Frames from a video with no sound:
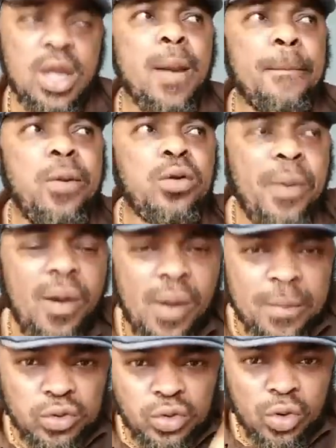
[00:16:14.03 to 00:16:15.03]
But power
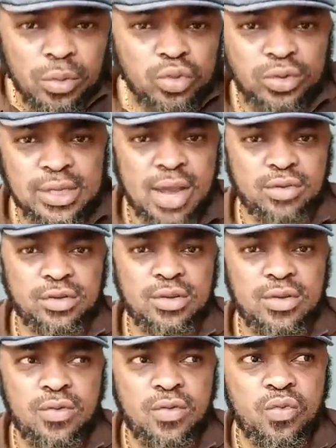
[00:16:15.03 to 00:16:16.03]
must come to South.
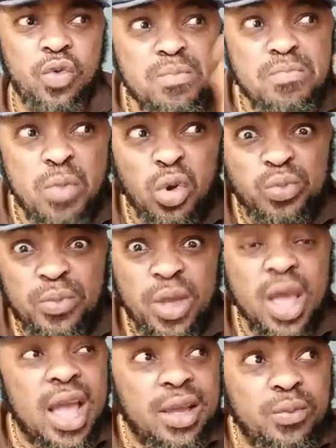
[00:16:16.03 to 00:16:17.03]
We must
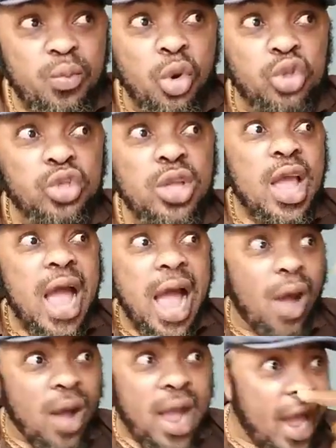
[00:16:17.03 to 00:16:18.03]

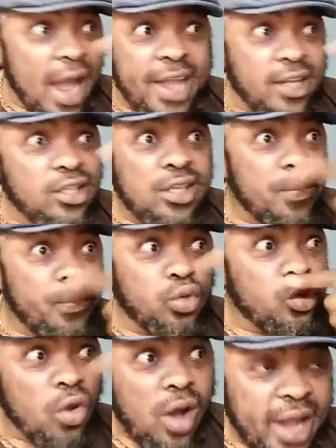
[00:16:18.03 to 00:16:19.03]
our eyes,
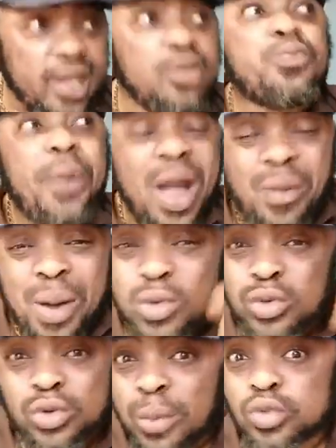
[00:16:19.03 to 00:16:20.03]
put your eye, power
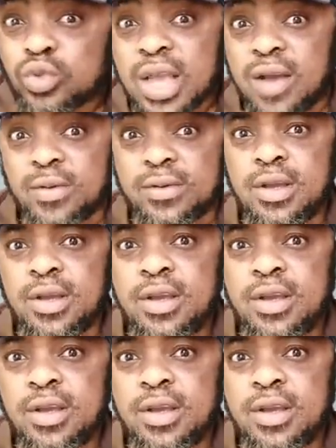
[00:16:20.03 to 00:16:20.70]
must come to South.